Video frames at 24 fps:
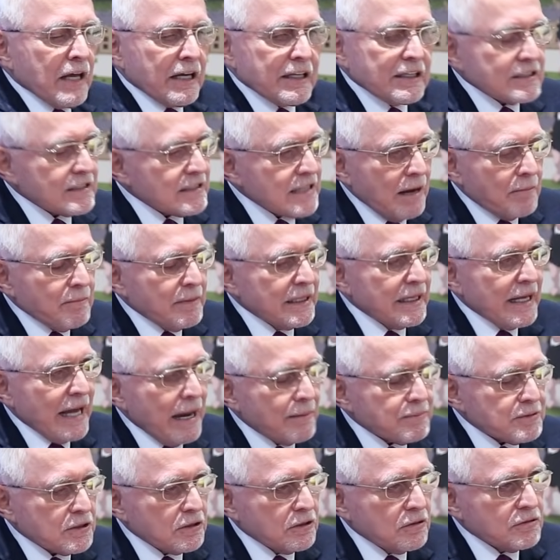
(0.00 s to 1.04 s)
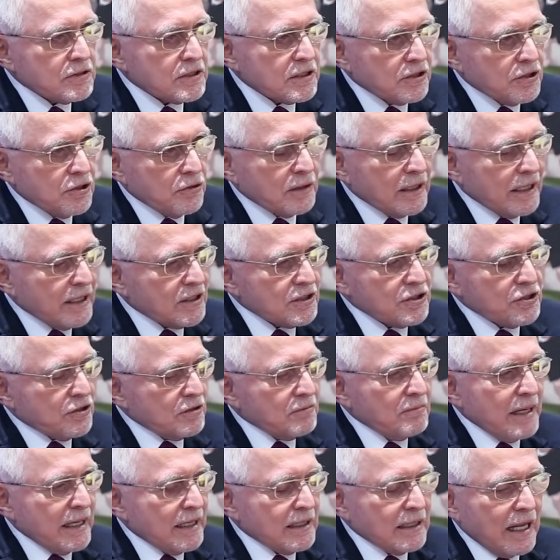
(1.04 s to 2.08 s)
And there's not many absolutes in QLA because you
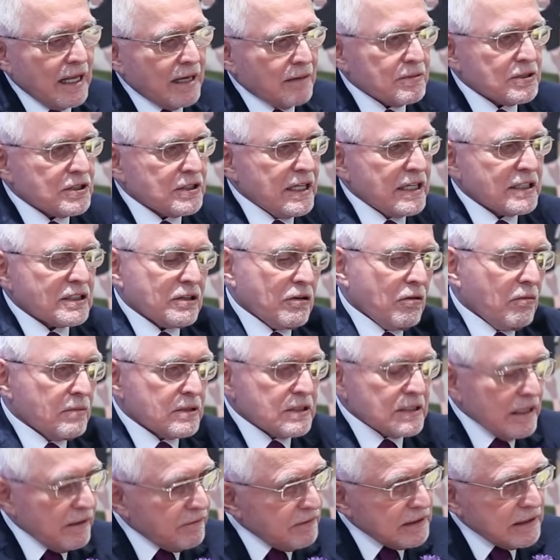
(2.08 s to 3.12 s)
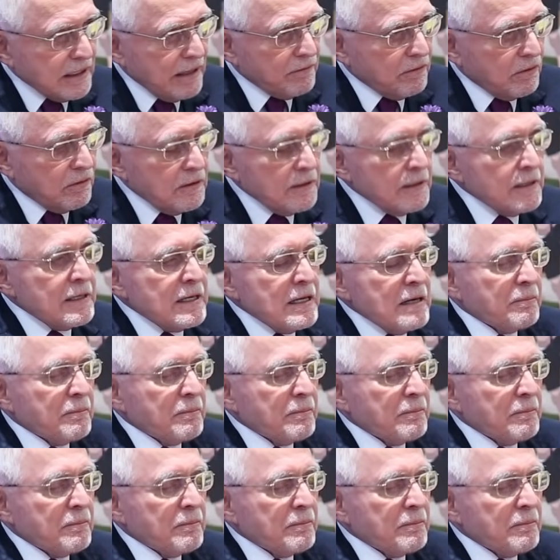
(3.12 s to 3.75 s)
can make a lot of mistakes on almost every level.